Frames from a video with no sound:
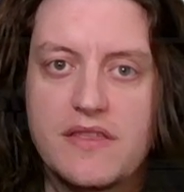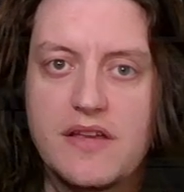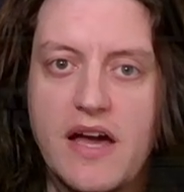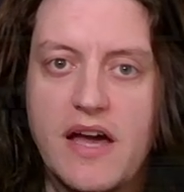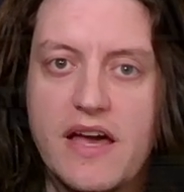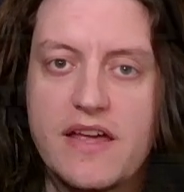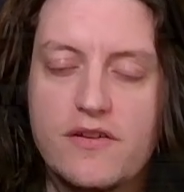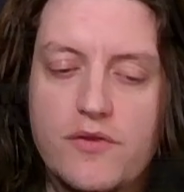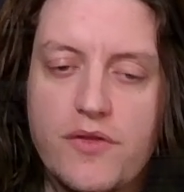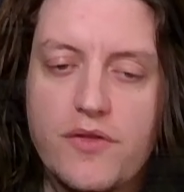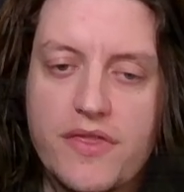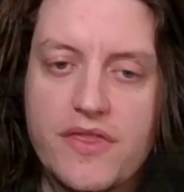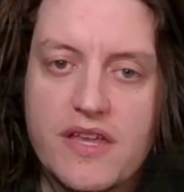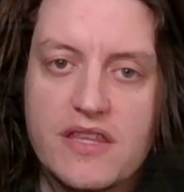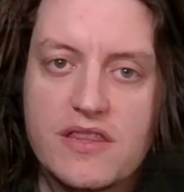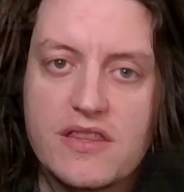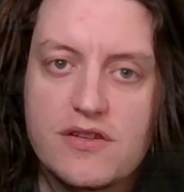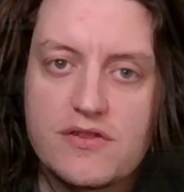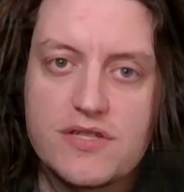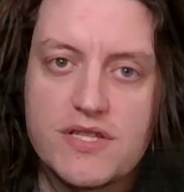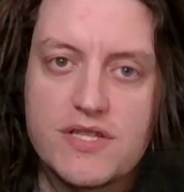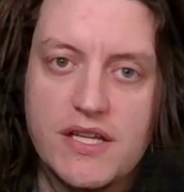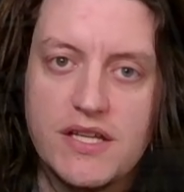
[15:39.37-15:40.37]
I don't think
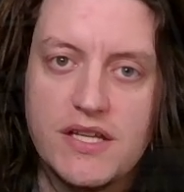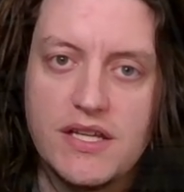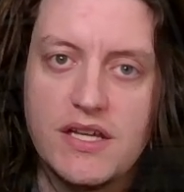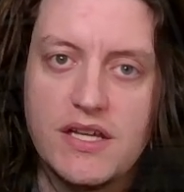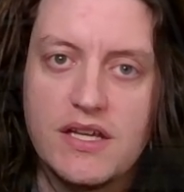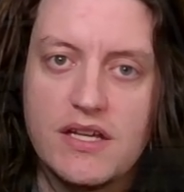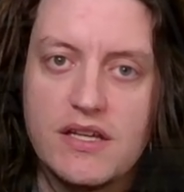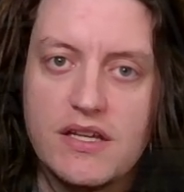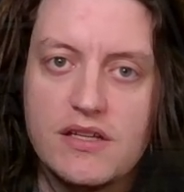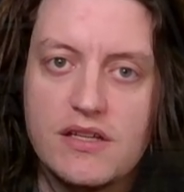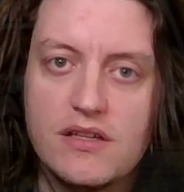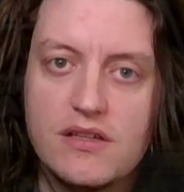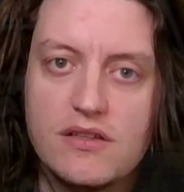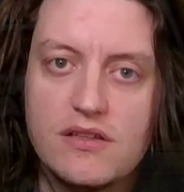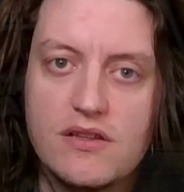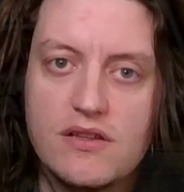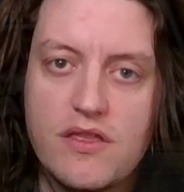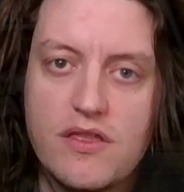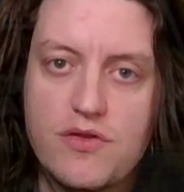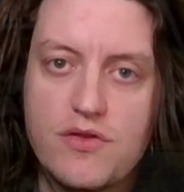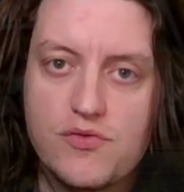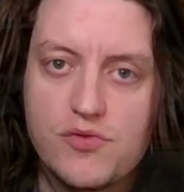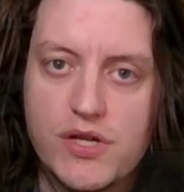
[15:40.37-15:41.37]
there's any
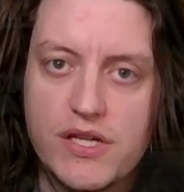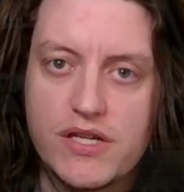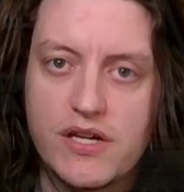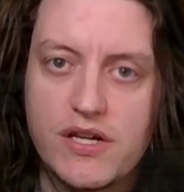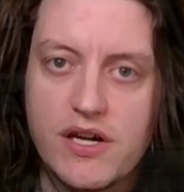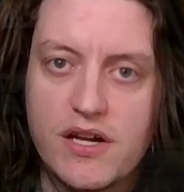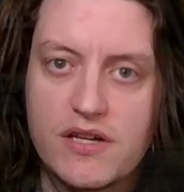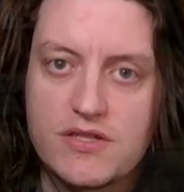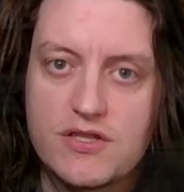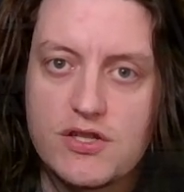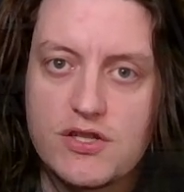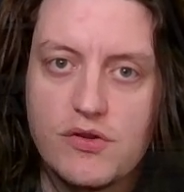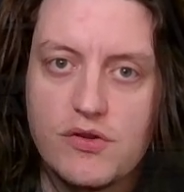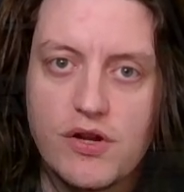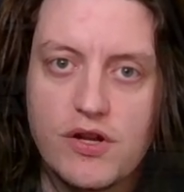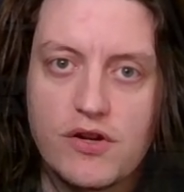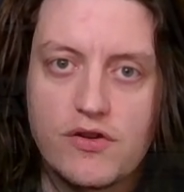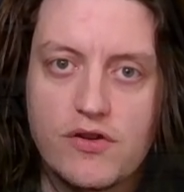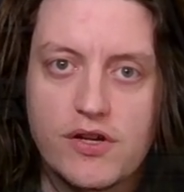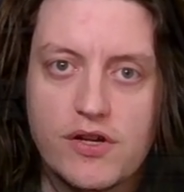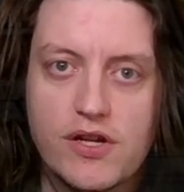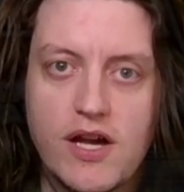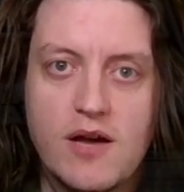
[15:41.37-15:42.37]
3-cost unit
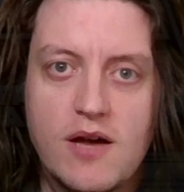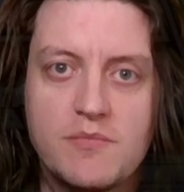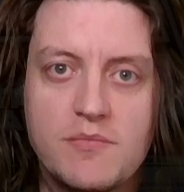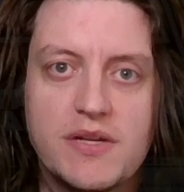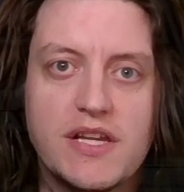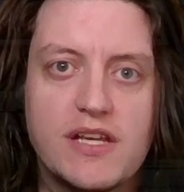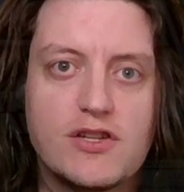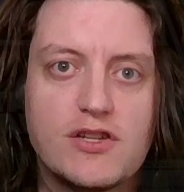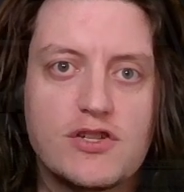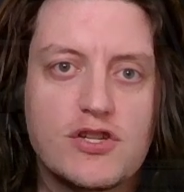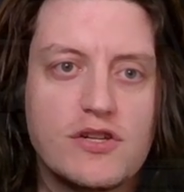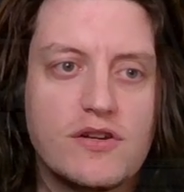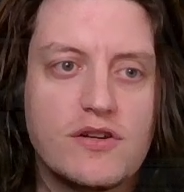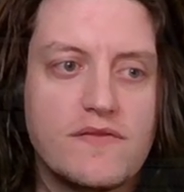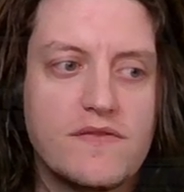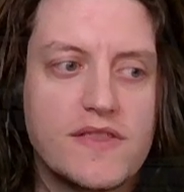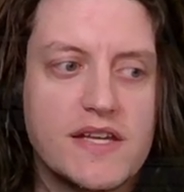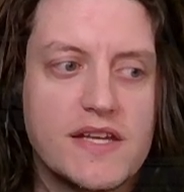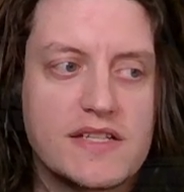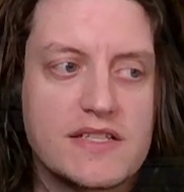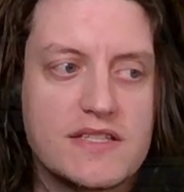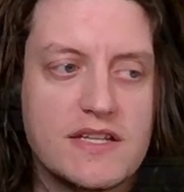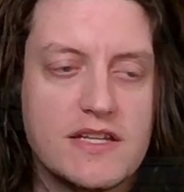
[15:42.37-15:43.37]
or combination of
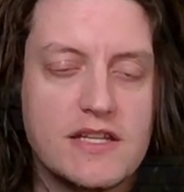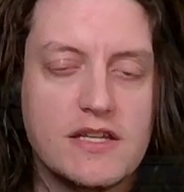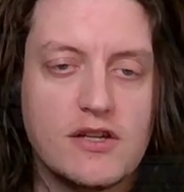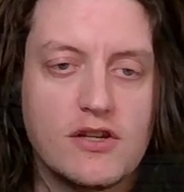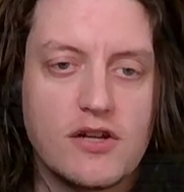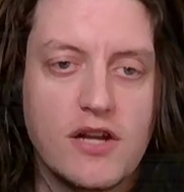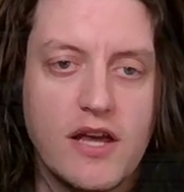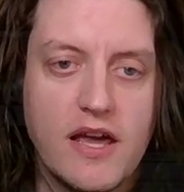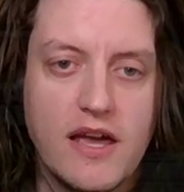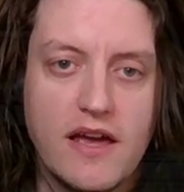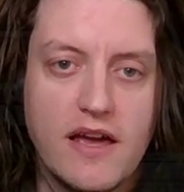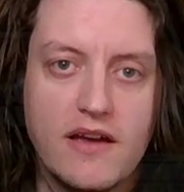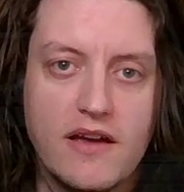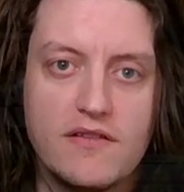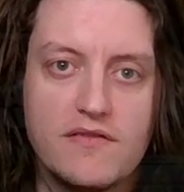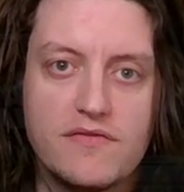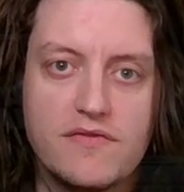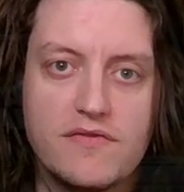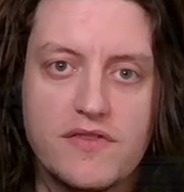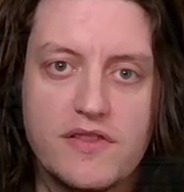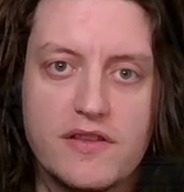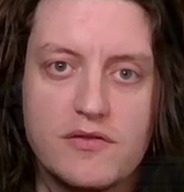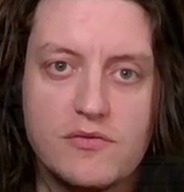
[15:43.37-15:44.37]
things that he could have
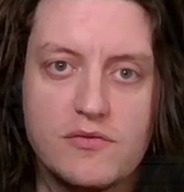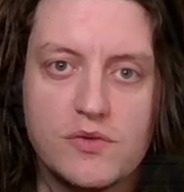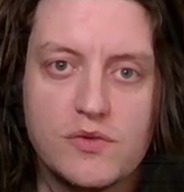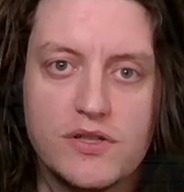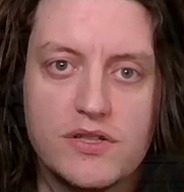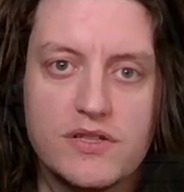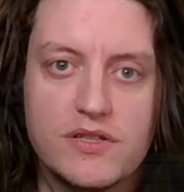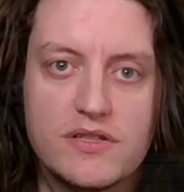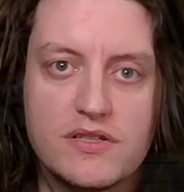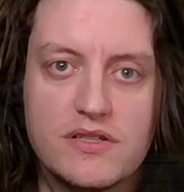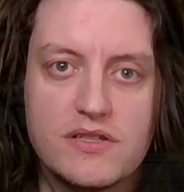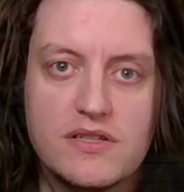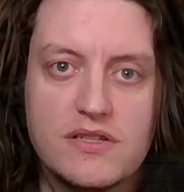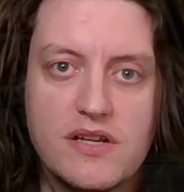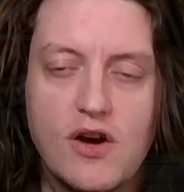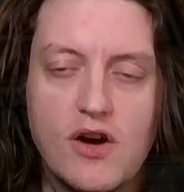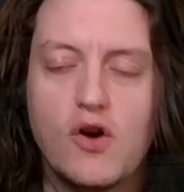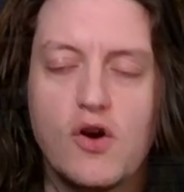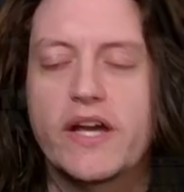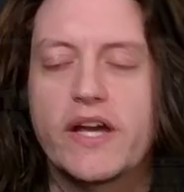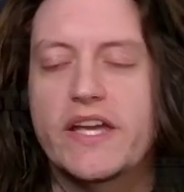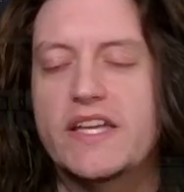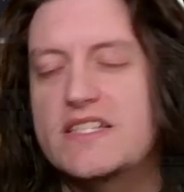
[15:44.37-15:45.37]
that would.
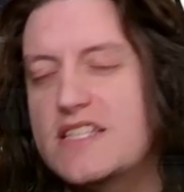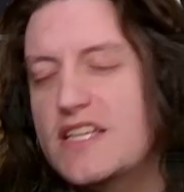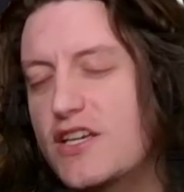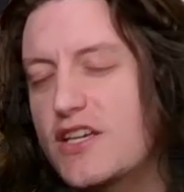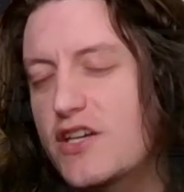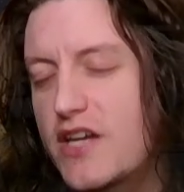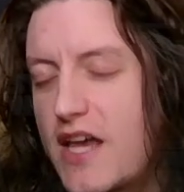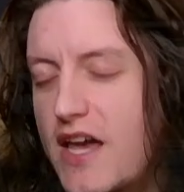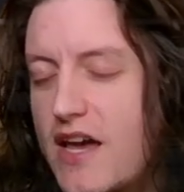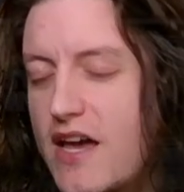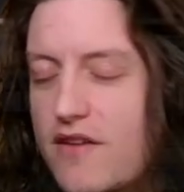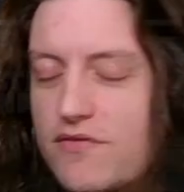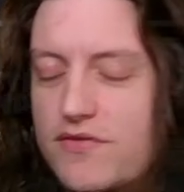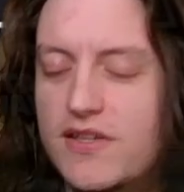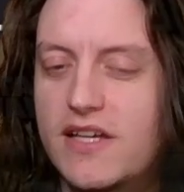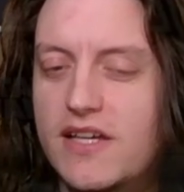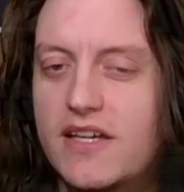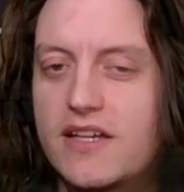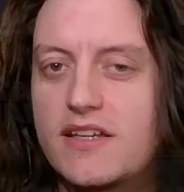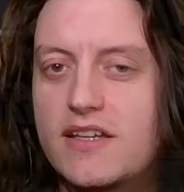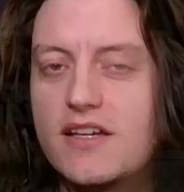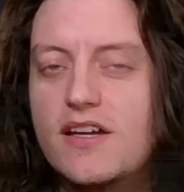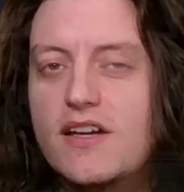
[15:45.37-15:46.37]
Oh, I guess he could have
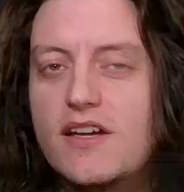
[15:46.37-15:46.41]
like.